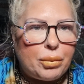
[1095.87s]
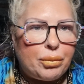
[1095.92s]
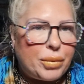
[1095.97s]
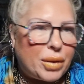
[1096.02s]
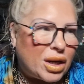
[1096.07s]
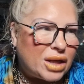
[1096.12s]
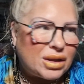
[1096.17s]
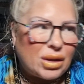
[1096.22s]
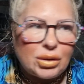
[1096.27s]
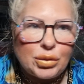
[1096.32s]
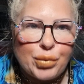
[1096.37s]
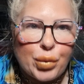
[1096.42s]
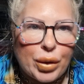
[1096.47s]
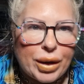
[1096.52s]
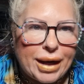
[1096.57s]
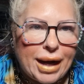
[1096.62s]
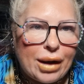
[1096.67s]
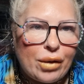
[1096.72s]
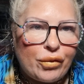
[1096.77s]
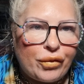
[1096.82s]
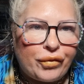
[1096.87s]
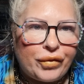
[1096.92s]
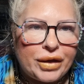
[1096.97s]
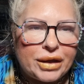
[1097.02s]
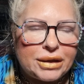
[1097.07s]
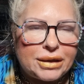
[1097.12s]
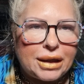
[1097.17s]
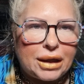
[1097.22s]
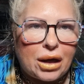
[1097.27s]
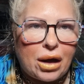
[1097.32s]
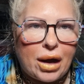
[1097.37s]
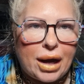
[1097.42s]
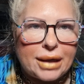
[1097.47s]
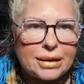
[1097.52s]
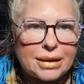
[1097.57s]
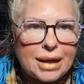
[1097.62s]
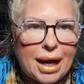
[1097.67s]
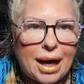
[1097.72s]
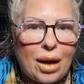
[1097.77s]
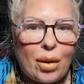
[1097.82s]
because I was pretty healthy until I
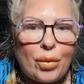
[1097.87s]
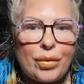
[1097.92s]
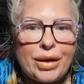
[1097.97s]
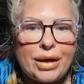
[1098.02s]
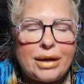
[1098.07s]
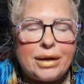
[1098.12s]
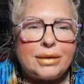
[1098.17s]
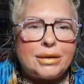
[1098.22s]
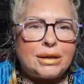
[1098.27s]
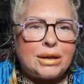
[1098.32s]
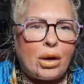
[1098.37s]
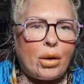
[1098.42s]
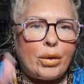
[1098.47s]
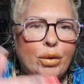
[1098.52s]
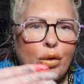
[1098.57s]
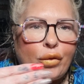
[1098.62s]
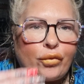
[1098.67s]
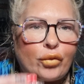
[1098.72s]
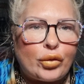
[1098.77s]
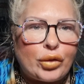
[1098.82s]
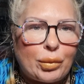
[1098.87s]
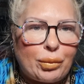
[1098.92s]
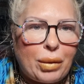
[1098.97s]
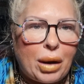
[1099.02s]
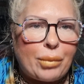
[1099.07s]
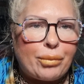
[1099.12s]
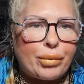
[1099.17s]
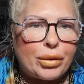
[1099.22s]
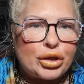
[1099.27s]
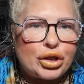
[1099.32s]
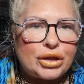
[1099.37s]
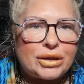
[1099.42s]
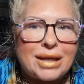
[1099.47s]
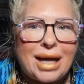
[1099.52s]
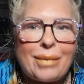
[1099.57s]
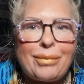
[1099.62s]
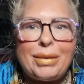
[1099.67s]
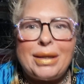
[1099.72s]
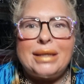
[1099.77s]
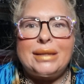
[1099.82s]
had Cal, and then it started off on the blood pressure
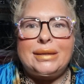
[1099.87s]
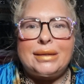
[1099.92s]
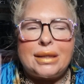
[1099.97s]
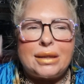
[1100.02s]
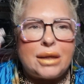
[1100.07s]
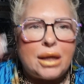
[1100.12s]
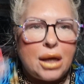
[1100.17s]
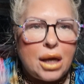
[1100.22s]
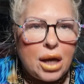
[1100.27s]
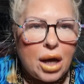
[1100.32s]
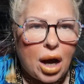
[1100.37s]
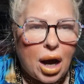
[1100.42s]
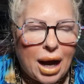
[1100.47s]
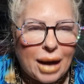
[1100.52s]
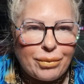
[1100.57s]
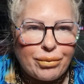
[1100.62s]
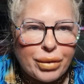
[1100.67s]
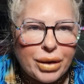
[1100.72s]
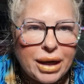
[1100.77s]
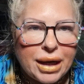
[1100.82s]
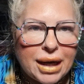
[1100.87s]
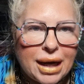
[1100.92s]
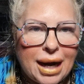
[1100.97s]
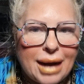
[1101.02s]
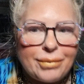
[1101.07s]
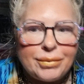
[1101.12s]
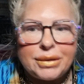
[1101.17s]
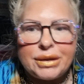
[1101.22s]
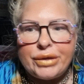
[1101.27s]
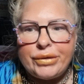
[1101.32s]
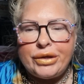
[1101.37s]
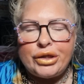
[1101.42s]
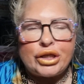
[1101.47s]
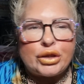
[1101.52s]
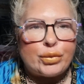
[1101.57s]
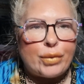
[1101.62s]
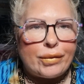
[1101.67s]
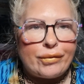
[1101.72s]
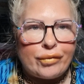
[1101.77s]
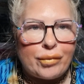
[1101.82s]
tablets, and I had preeclampsia, and it
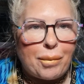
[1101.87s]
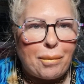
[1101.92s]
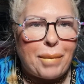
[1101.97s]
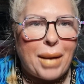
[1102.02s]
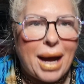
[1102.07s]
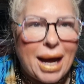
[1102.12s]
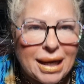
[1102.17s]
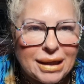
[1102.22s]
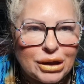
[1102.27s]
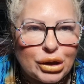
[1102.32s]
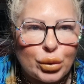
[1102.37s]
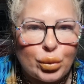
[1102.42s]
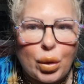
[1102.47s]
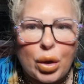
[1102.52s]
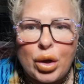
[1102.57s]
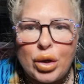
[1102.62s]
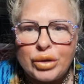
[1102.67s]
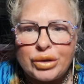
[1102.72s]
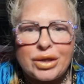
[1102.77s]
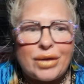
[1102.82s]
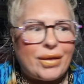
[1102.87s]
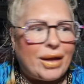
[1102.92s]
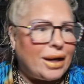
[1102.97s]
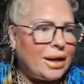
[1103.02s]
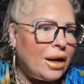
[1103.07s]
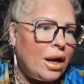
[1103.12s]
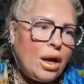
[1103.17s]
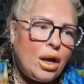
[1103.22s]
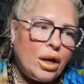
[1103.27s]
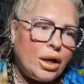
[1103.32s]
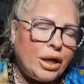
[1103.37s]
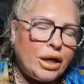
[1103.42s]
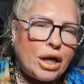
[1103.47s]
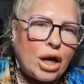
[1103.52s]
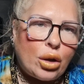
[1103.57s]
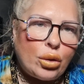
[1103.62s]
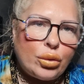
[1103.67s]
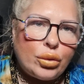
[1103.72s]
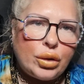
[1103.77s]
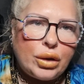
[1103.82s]
just went from bad to worse, and then, you
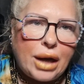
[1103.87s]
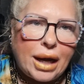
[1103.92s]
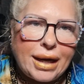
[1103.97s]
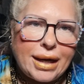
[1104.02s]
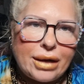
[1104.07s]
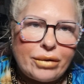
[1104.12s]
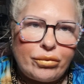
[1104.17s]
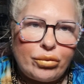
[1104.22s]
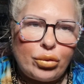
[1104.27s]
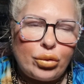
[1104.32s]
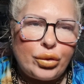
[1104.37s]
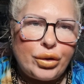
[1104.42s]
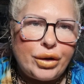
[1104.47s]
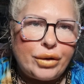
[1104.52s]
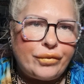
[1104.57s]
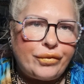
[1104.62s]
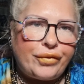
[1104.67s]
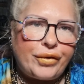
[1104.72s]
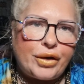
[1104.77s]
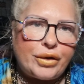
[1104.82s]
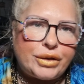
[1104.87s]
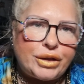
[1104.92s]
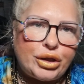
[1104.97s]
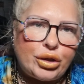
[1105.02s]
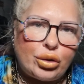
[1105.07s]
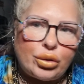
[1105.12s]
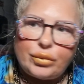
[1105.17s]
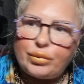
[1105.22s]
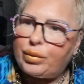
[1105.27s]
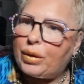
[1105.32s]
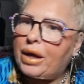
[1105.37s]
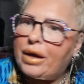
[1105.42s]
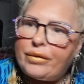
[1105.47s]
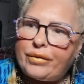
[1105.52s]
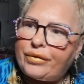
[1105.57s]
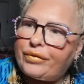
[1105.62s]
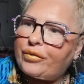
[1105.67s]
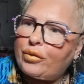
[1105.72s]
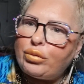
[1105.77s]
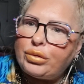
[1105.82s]
know, later all, you know, 30 odd,
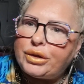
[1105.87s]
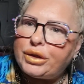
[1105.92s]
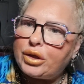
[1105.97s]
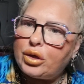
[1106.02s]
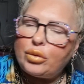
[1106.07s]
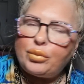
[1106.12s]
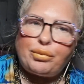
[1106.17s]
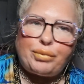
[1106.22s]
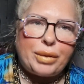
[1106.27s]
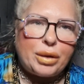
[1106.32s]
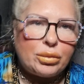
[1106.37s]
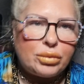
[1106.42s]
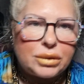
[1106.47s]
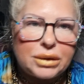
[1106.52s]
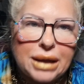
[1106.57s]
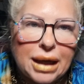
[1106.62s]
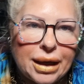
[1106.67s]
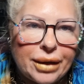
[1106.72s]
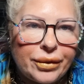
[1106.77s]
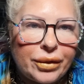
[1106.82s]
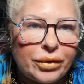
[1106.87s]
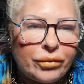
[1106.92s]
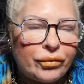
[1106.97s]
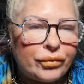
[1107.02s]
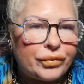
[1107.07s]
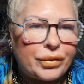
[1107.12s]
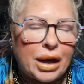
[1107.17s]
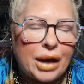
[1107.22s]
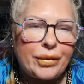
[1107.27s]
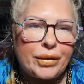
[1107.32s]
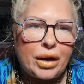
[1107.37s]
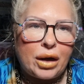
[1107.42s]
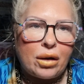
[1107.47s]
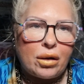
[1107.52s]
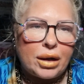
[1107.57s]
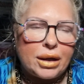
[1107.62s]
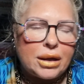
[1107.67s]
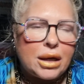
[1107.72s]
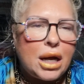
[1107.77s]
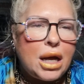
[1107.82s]
whatever, 40 odd pills down the
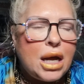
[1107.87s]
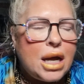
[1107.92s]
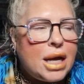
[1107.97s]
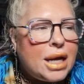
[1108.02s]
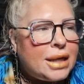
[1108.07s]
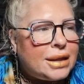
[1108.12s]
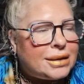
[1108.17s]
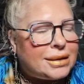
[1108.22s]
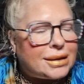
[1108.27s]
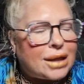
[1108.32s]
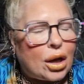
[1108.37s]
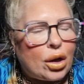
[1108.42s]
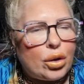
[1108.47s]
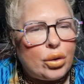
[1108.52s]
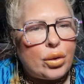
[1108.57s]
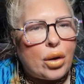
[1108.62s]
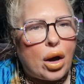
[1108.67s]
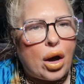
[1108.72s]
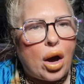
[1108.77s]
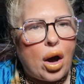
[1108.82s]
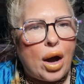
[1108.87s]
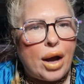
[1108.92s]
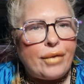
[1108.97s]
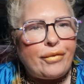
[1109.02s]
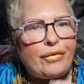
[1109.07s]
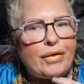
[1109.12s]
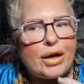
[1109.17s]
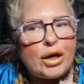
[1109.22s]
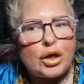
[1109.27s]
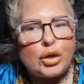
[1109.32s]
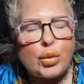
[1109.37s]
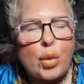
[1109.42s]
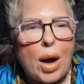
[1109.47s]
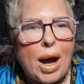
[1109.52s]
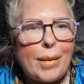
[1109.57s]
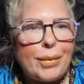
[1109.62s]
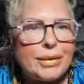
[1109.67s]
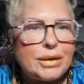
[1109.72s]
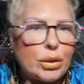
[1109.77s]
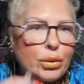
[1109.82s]
line. So I think, because what
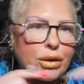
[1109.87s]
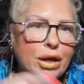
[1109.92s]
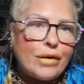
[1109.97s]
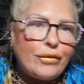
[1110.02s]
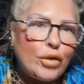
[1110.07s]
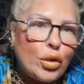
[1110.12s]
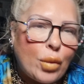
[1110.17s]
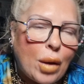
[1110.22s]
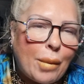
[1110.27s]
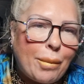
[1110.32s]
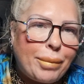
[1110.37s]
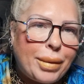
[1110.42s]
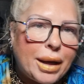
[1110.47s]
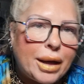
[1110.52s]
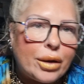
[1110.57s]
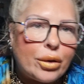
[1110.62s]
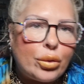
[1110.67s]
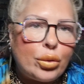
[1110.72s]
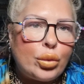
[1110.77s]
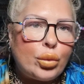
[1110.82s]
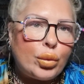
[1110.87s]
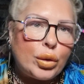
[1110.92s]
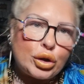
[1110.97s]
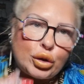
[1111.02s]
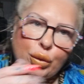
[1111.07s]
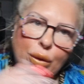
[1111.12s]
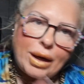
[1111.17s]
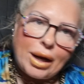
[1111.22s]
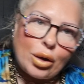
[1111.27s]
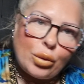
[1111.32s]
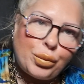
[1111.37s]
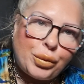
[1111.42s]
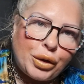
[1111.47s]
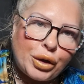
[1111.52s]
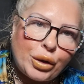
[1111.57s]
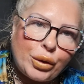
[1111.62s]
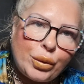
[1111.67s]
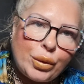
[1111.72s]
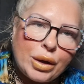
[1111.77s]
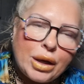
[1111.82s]
happens, they'll give you one pill, which will help
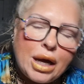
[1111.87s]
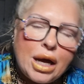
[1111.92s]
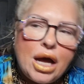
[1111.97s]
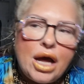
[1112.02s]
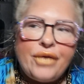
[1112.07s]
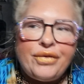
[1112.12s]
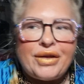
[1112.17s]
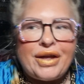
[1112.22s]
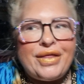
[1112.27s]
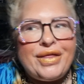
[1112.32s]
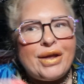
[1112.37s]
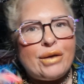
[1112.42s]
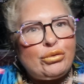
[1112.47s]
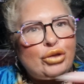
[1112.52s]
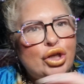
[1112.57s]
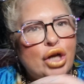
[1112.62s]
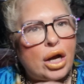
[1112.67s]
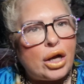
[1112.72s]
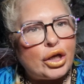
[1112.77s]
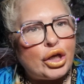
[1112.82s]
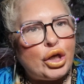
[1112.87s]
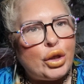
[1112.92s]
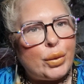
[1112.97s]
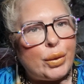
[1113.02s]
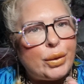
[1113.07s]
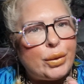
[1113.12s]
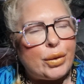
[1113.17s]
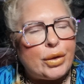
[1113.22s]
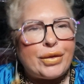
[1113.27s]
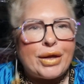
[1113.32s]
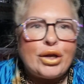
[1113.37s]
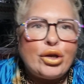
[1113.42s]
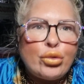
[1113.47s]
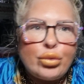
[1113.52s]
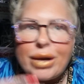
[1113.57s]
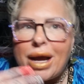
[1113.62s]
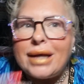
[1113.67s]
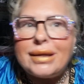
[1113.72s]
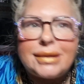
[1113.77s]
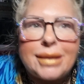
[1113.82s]
you, then they'll chuck you, then you'll
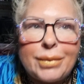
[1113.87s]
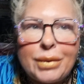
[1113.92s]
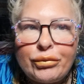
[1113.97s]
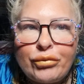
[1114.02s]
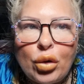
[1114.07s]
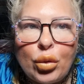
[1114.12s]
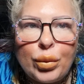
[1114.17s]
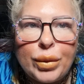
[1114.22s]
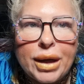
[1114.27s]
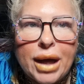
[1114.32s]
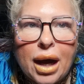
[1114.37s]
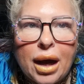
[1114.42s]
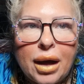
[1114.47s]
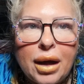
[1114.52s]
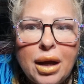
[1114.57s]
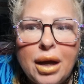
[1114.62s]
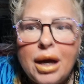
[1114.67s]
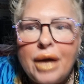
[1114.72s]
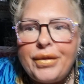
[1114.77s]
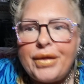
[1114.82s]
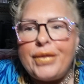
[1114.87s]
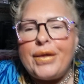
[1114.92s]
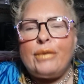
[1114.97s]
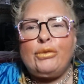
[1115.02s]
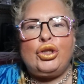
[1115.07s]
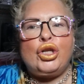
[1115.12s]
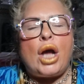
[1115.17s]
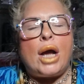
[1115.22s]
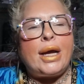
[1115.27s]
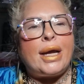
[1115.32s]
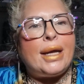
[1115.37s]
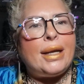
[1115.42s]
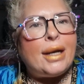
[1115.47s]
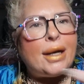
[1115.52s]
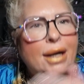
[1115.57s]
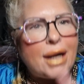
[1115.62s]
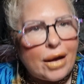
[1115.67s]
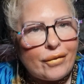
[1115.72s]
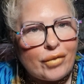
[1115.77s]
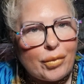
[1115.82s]
get something wrong with you, then they'll chuck in
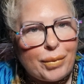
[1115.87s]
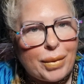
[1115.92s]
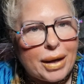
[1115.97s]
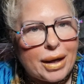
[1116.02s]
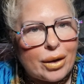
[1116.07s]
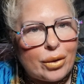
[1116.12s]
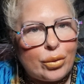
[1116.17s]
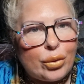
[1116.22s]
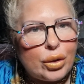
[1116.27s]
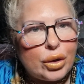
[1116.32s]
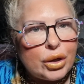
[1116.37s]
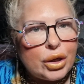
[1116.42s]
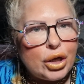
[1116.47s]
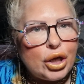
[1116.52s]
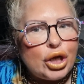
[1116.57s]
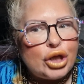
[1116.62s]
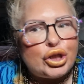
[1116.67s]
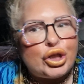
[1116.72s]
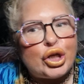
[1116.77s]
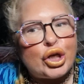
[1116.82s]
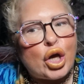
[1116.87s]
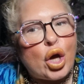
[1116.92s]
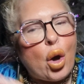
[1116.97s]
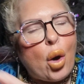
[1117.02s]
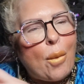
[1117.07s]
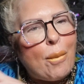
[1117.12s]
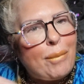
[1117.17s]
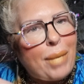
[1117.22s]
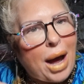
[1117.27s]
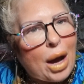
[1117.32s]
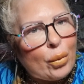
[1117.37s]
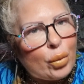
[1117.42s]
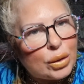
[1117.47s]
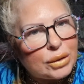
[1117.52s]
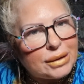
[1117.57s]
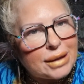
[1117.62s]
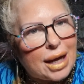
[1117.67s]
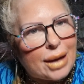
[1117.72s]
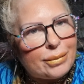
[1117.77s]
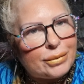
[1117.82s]
another pill to combat
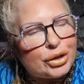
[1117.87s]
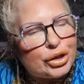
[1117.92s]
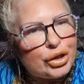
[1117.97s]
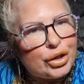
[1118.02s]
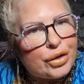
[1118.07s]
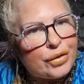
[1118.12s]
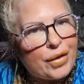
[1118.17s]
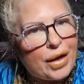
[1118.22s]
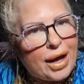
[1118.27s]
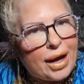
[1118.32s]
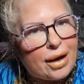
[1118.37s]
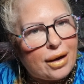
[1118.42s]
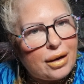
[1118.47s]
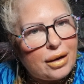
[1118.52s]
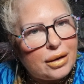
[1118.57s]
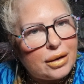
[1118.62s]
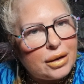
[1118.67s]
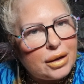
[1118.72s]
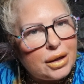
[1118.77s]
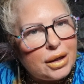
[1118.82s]
what's happened to you there,